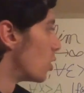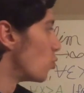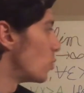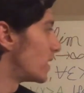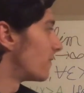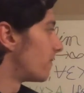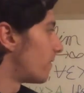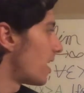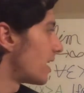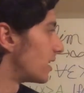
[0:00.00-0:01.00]
We can
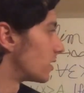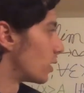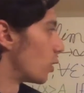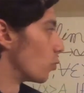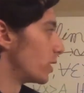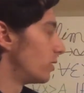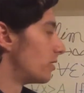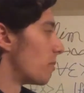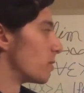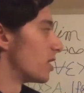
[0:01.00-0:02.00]
find a real
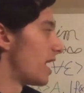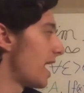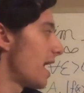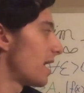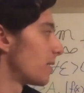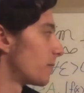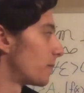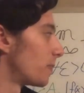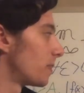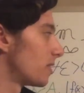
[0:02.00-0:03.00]
number a
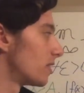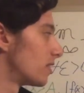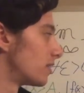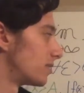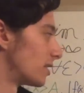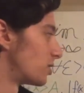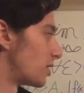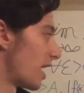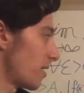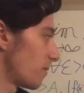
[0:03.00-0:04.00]
such
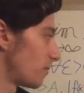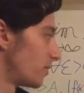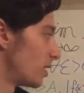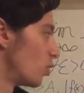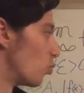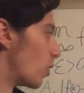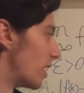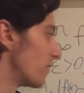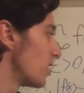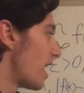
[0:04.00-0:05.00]
that
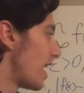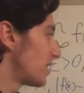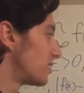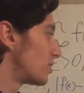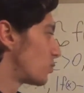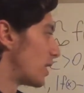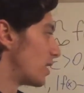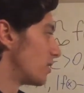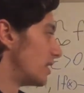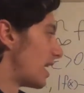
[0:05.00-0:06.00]
whenever x is
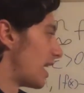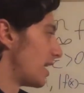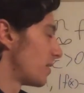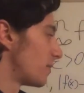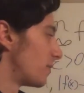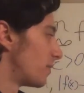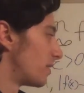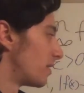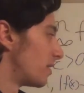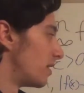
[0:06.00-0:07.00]
greater than a,
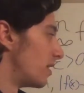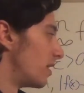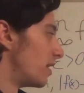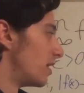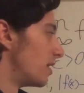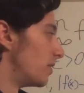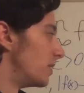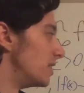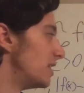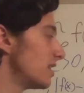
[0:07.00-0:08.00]

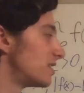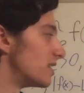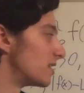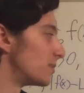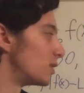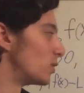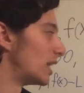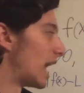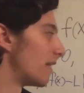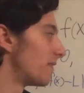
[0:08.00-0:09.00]
the distance between
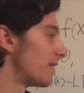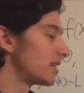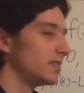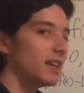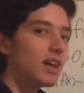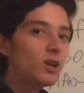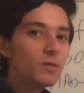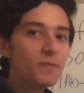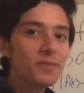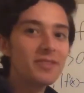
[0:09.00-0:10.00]
f of x and L,
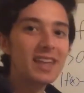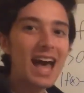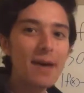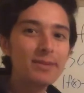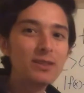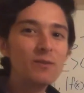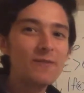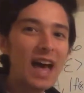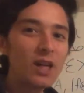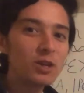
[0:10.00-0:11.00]
the absolute
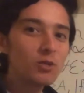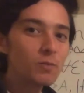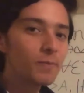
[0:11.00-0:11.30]
value